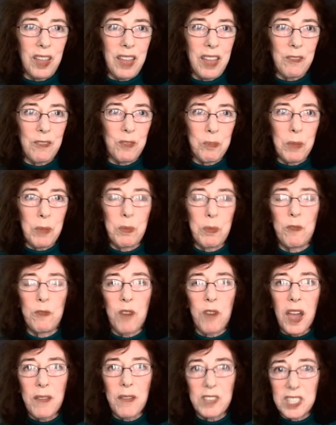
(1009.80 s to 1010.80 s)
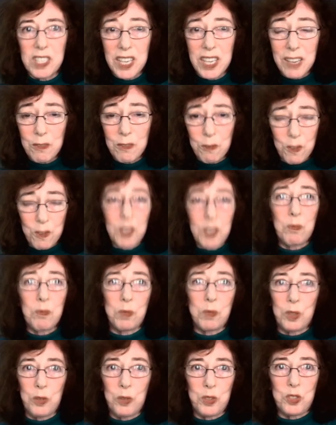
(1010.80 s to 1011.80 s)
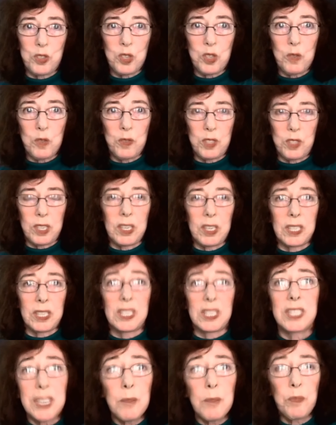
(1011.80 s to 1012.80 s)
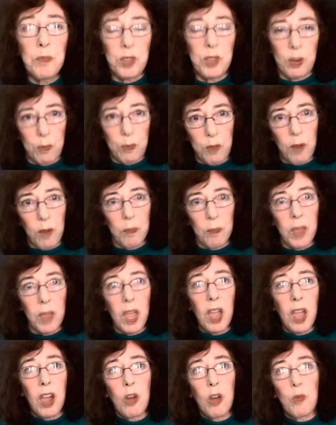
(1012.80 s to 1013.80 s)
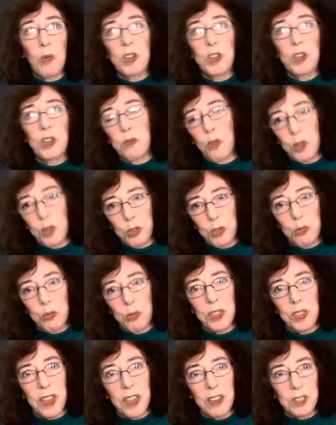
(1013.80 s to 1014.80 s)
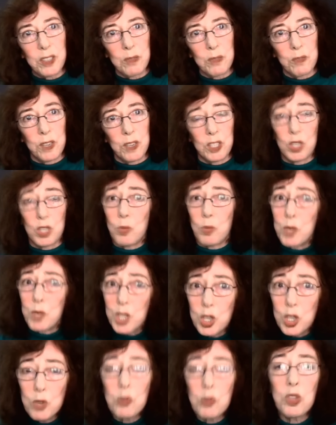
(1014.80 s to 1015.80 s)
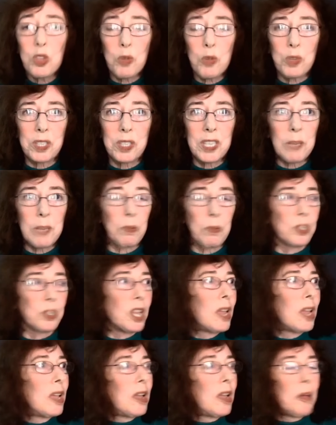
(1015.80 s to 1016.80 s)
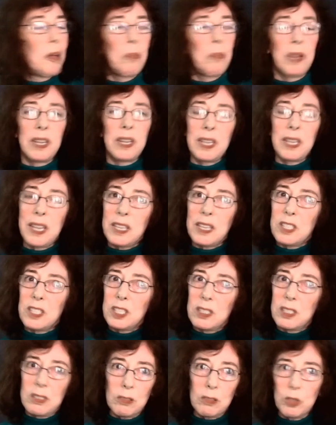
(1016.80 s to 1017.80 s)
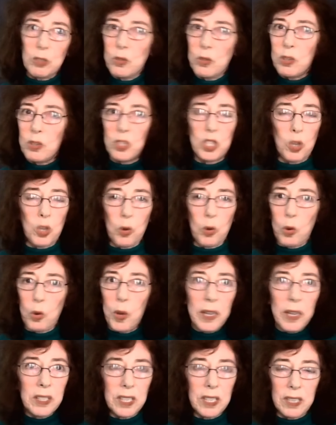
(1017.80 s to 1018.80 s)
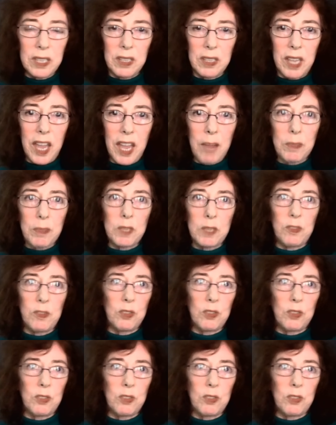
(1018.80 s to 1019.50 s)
maybe 5 and 10 feet below the surface that had seeped there from a reservoir at 3,000 feet. So we knew there was seepage, but it gets diluted so quickly in the atmosphere and